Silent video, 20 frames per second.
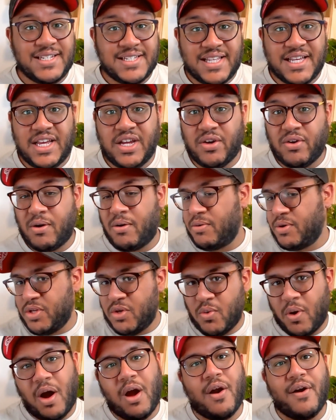the hero,
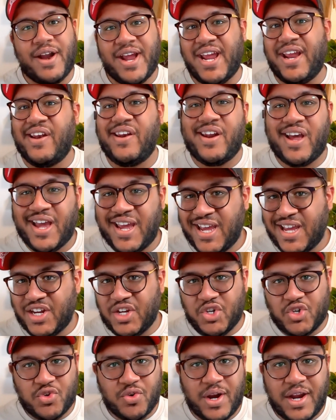you are a knight in
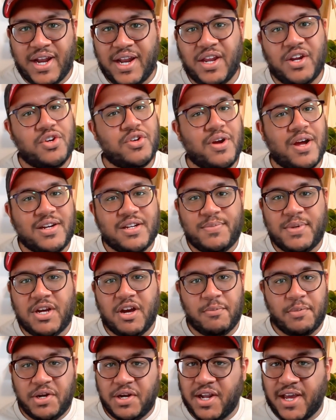training, trying to
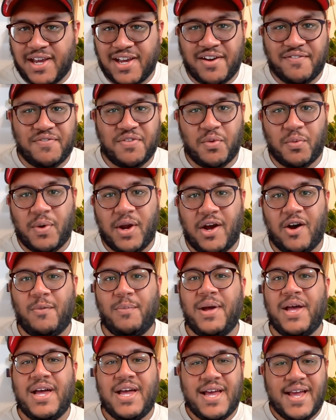become a knight of the realm,
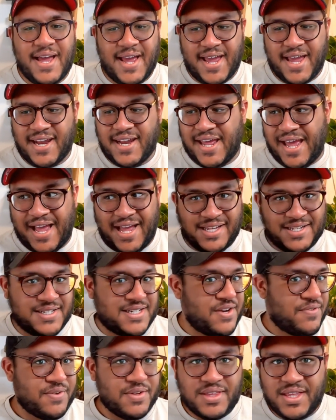and as
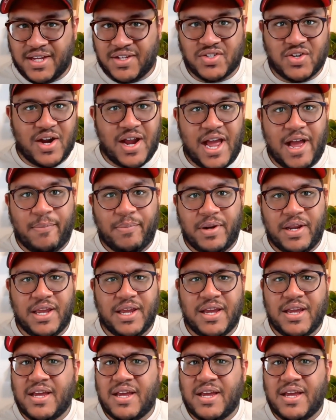different things are happening,